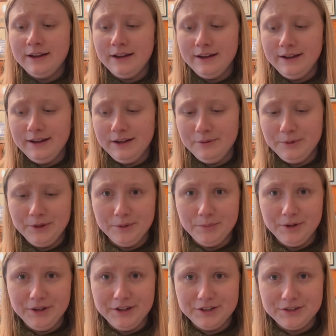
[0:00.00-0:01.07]
when they're
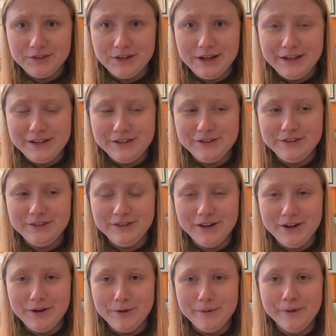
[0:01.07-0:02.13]
pulling a train,
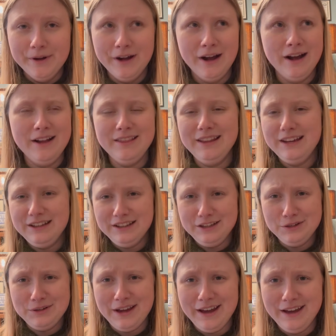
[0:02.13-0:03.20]
so likely
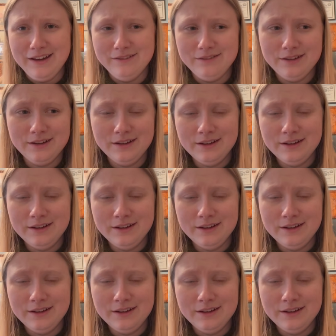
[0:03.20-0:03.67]
you'd have